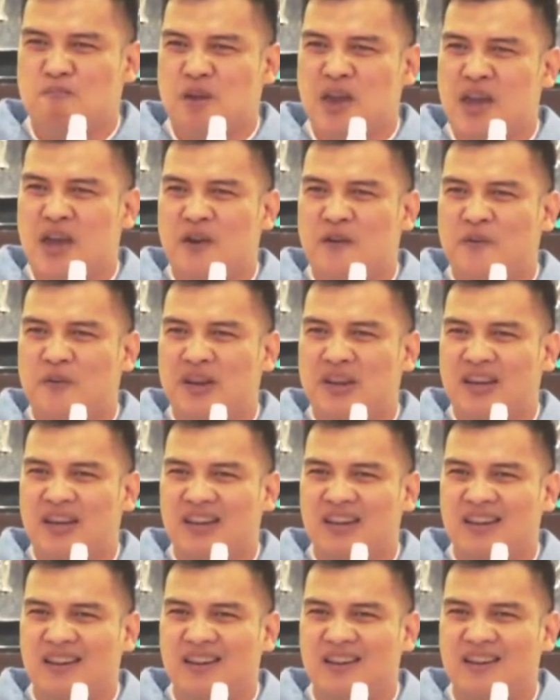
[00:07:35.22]

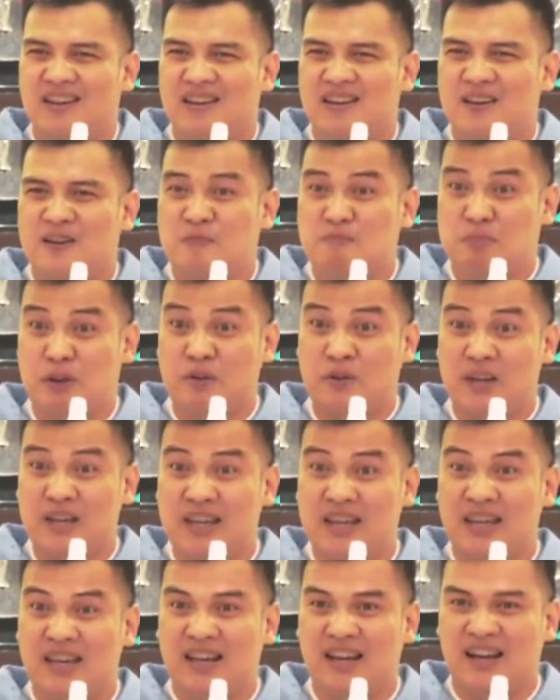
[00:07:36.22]
Mary,
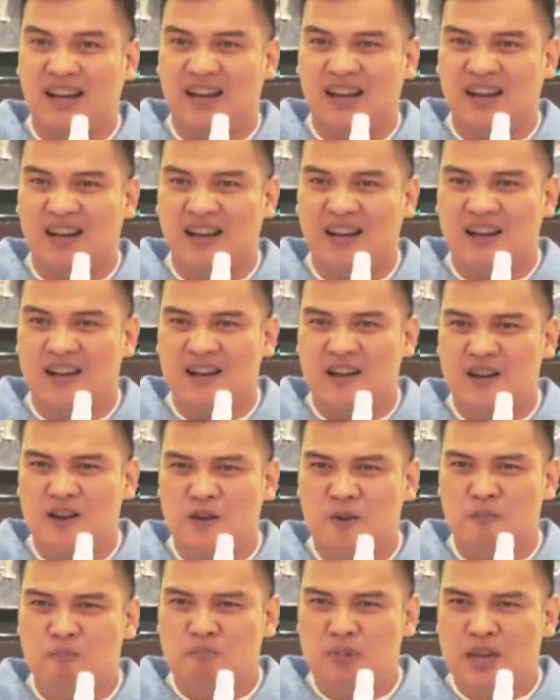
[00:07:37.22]
Maria,
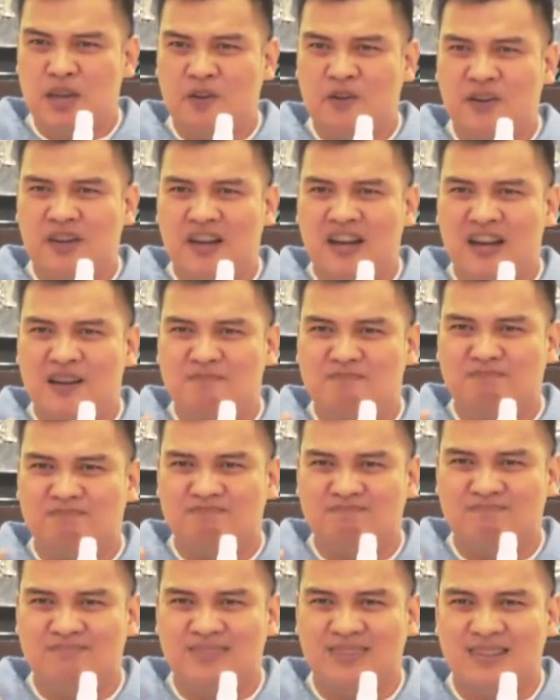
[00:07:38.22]
Miriam,
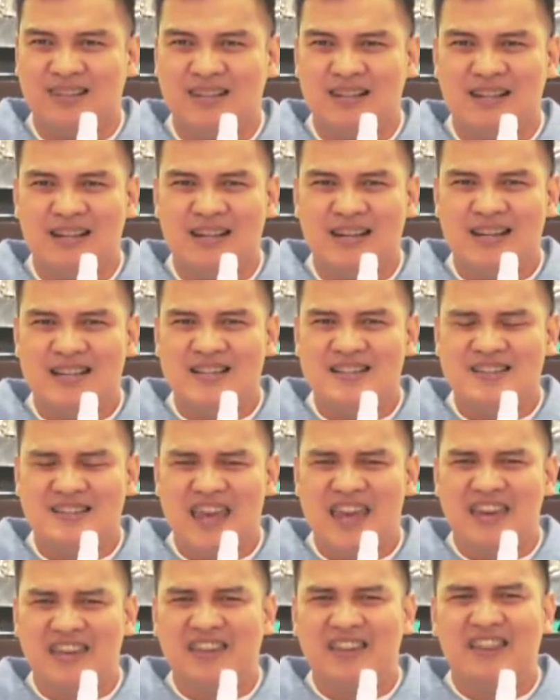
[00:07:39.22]

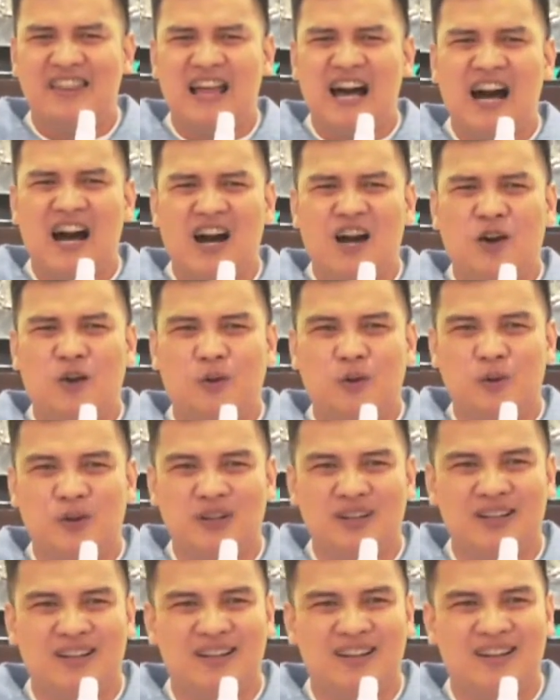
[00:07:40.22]
say it
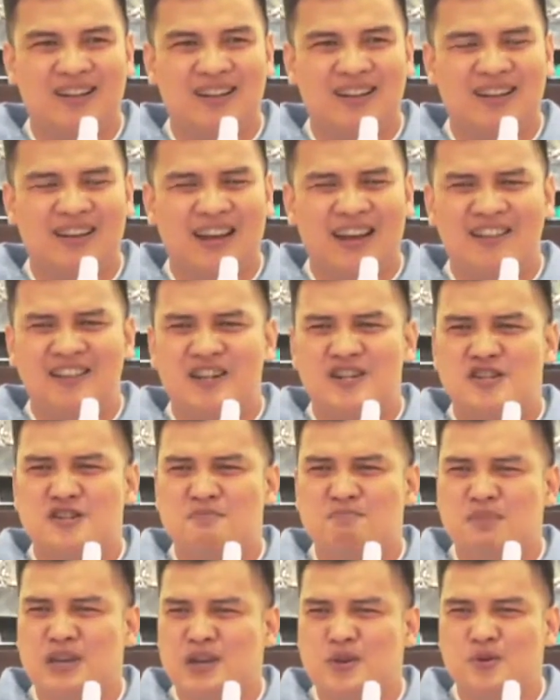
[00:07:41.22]
loud and
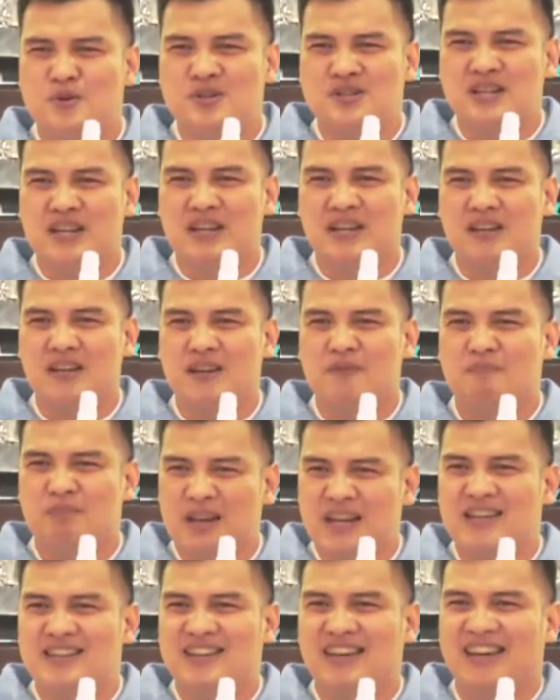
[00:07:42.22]
there's music
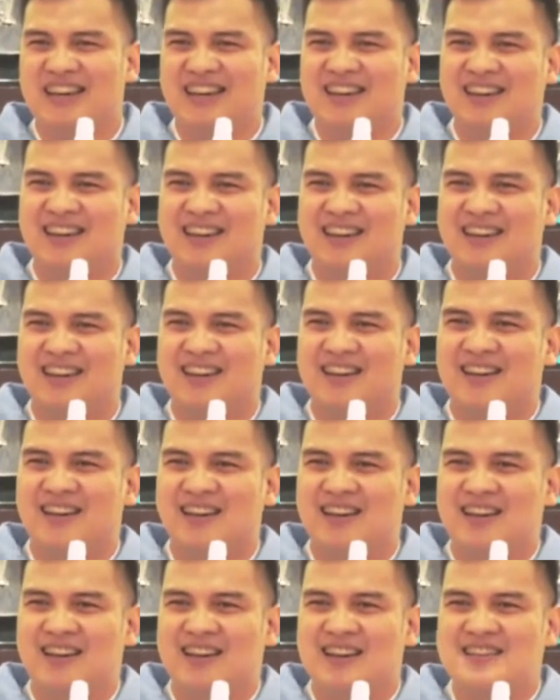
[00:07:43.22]
playing.
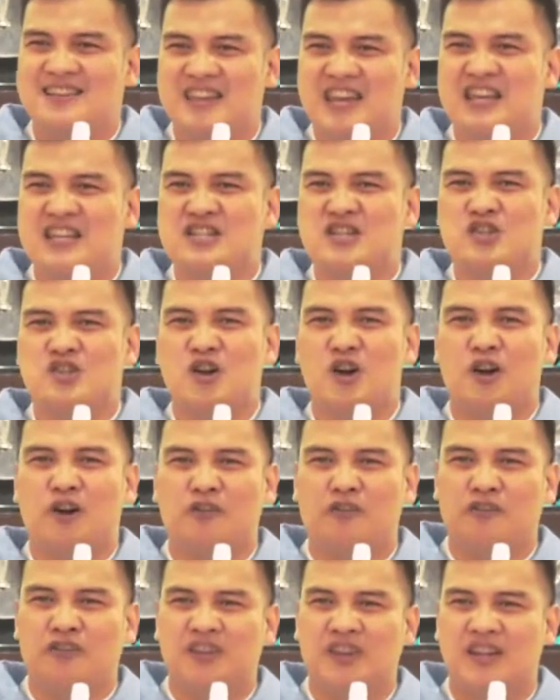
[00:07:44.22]
Say it
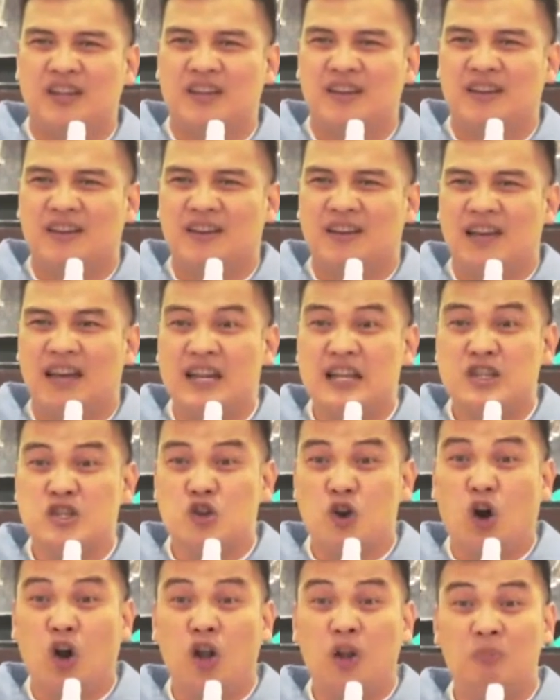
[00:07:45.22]
soft and
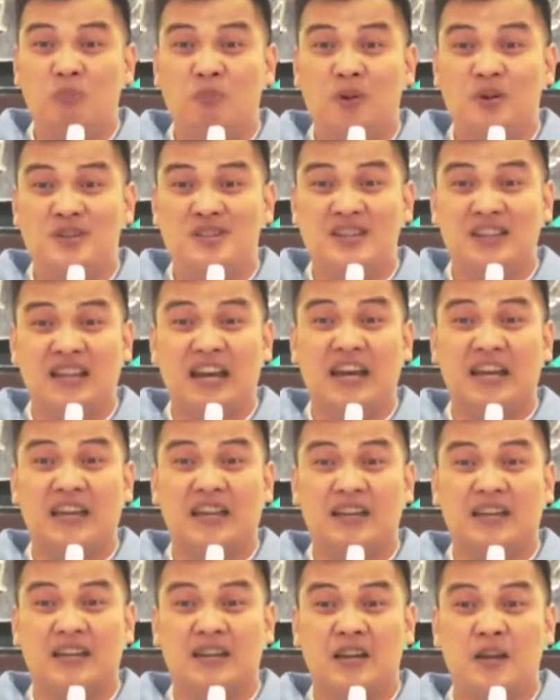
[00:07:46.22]
it's almost
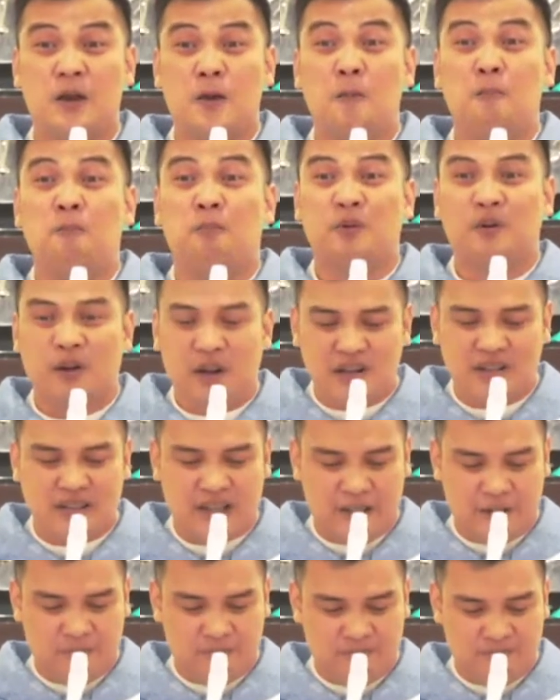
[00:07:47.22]
like
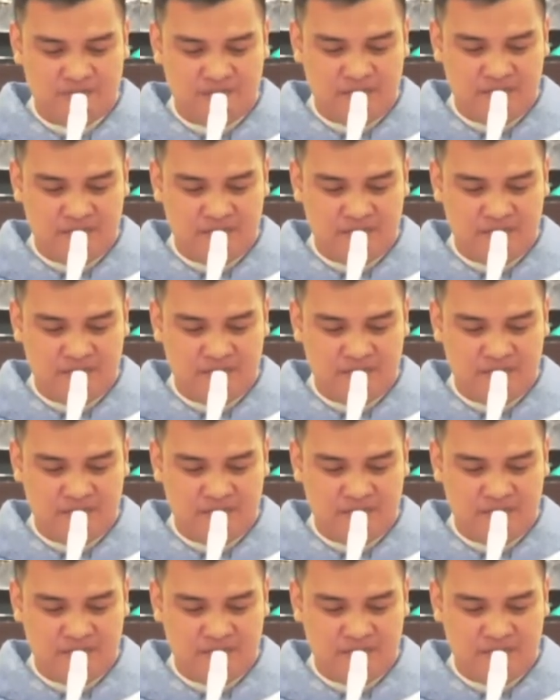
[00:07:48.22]
praying.